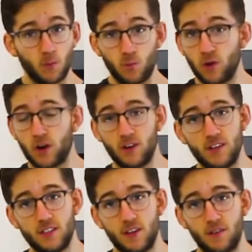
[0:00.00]

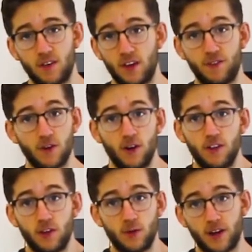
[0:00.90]
Regardless of if you're
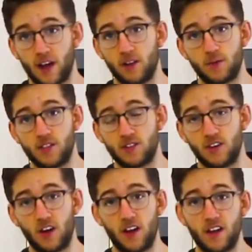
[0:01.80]
on lower calories
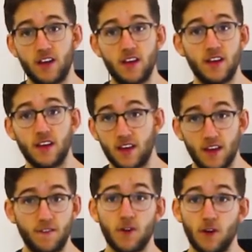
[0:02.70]
or not,
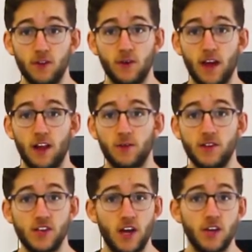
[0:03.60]
if you're on low
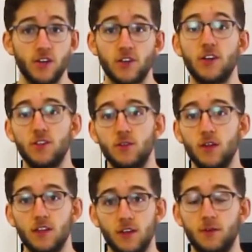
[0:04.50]
calories, you're gonna lose
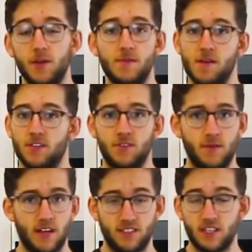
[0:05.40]
a little bit of muscle
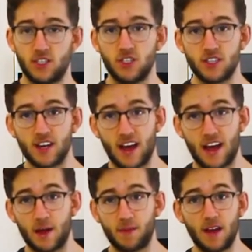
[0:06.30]
mass. That's just gonna
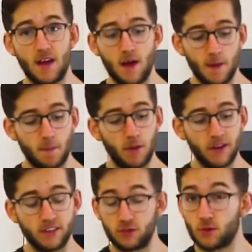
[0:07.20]
happen.
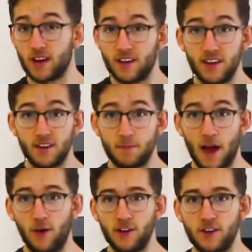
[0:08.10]
But drinking,
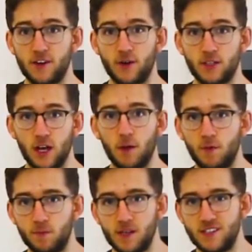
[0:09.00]
pounding, you know, a tub
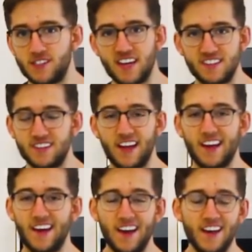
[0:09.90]
of BCAAs a
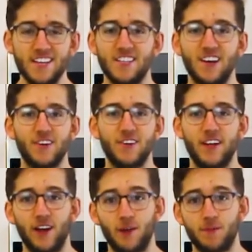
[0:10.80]
day is not going
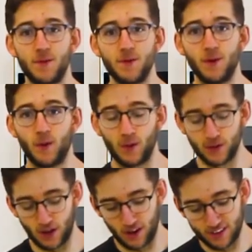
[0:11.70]
to help you
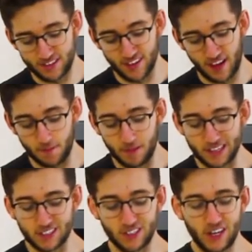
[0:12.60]
hold on to that
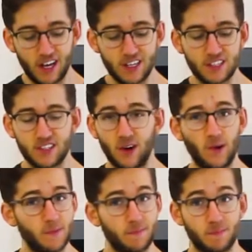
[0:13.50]
muscle.
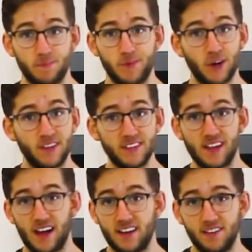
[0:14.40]
So during this
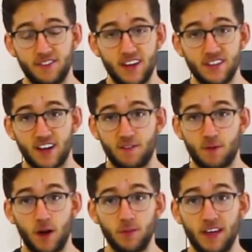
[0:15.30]
dieting phase, I
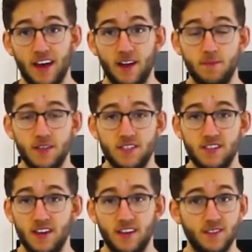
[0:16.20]
probably had
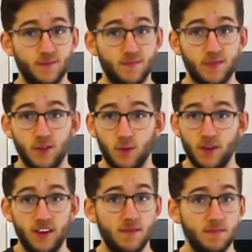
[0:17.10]
BCAAs
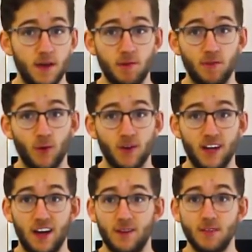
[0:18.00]
3, maybe 4
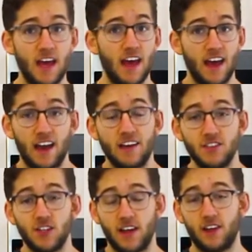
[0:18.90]
times, and I
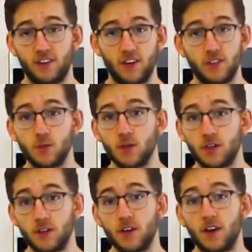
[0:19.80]
still held on to a
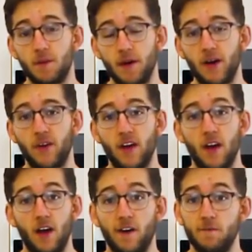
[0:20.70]
good
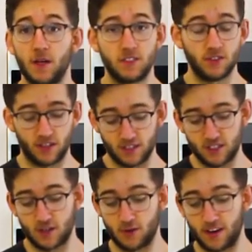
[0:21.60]
amount of muscle
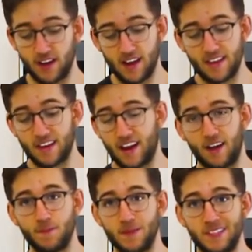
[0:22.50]
considering that I
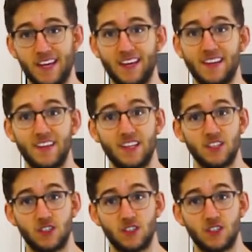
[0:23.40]
haven't been taking these.